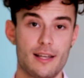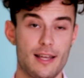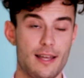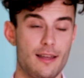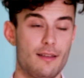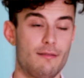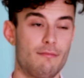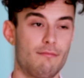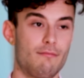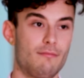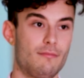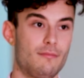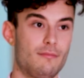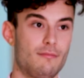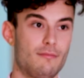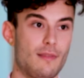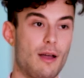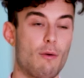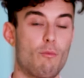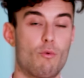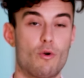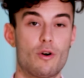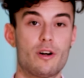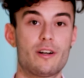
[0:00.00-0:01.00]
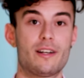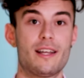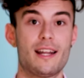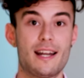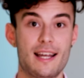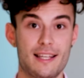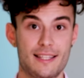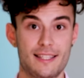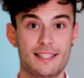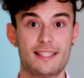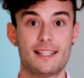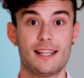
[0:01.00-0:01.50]
and a world that
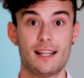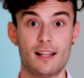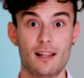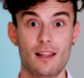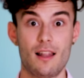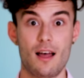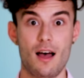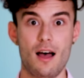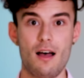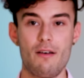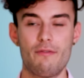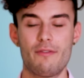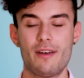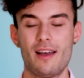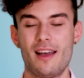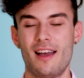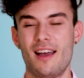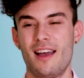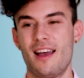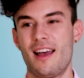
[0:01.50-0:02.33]
I still love,